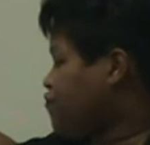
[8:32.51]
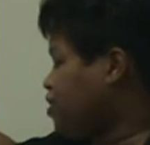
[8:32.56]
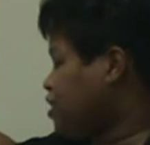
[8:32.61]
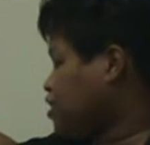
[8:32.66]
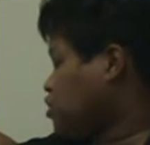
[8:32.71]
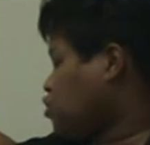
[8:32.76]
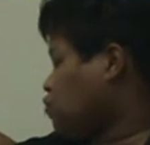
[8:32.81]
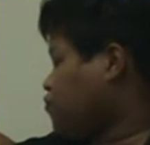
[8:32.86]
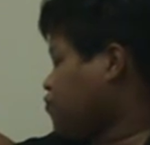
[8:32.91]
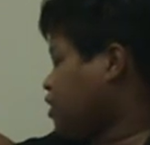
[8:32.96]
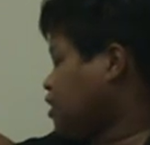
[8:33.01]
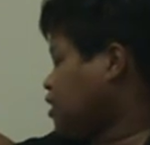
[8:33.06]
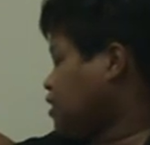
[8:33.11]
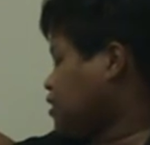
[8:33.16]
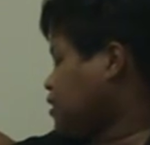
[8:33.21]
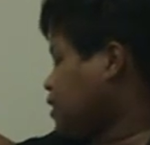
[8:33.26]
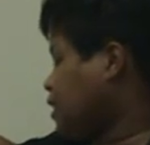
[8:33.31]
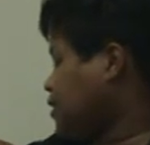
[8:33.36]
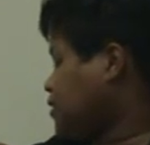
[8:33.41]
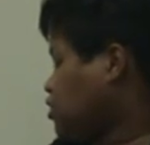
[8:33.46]
physical
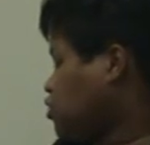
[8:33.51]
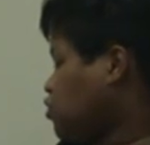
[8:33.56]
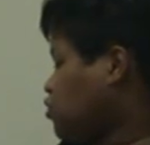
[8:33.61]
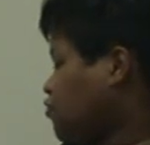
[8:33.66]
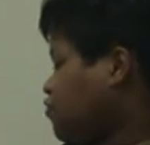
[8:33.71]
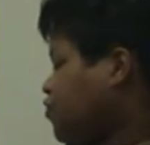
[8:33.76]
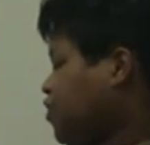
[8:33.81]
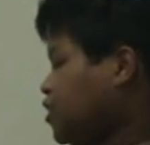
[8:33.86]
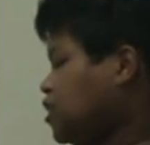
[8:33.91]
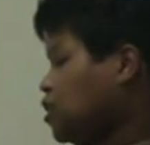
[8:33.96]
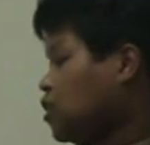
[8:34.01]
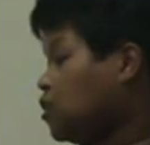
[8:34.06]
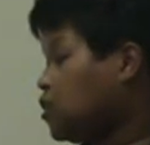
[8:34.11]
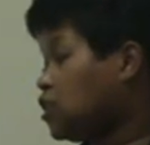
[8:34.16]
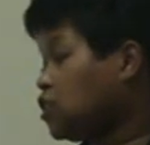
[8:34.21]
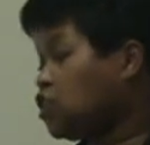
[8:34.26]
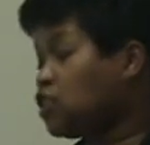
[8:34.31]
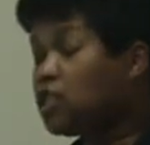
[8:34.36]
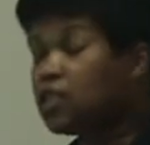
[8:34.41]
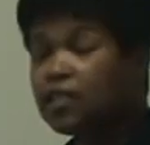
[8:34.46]
fitness test to the physical
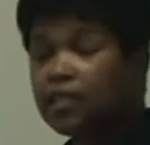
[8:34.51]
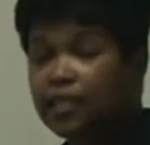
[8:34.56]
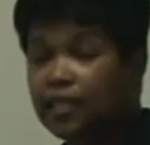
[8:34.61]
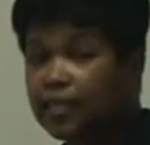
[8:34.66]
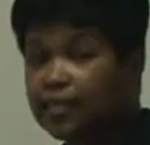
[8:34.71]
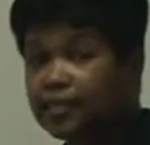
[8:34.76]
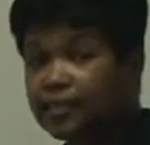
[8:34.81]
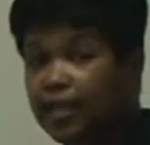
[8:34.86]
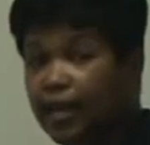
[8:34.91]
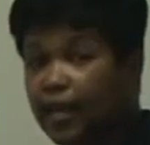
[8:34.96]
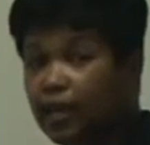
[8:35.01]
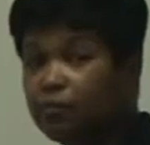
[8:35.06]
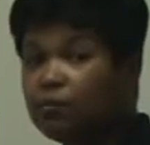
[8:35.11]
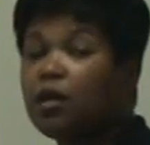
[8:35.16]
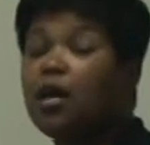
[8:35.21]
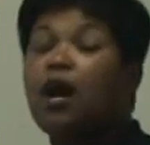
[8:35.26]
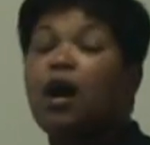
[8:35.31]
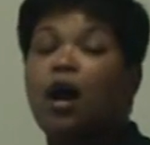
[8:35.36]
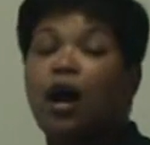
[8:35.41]
agility exam